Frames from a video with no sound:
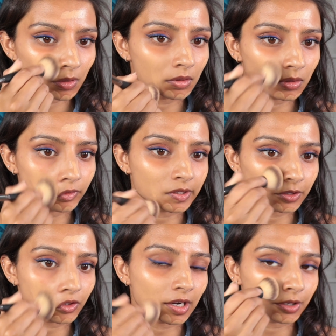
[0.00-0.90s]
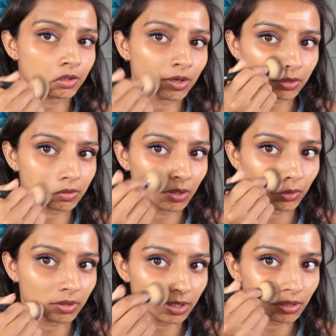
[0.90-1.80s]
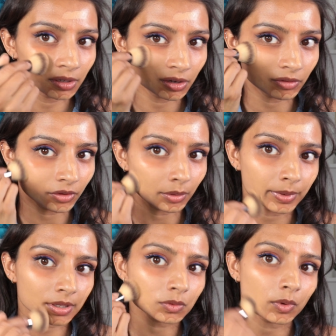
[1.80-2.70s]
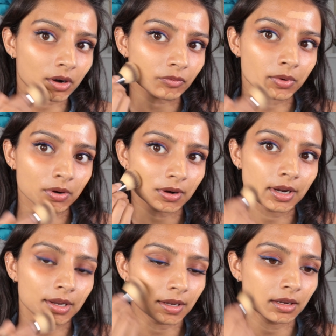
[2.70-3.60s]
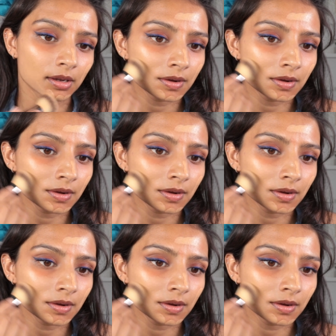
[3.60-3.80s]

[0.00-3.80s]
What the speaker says: Obviously trying to go slowly over the bits where I've put any